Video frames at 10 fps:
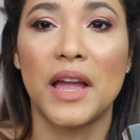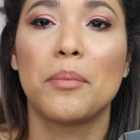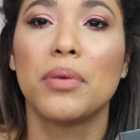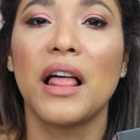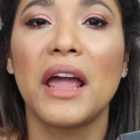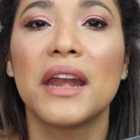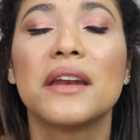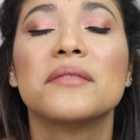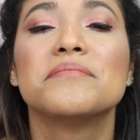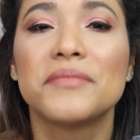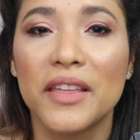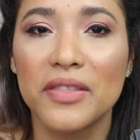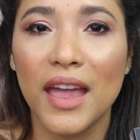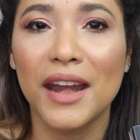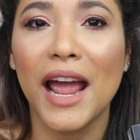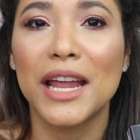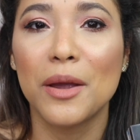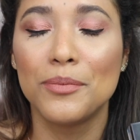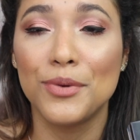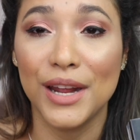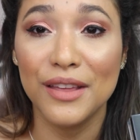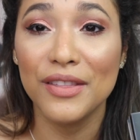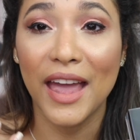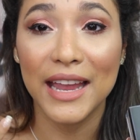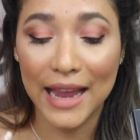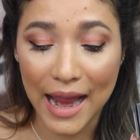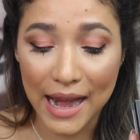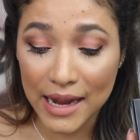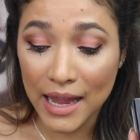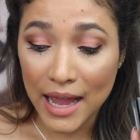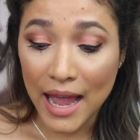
I applied it and then I can breathe again.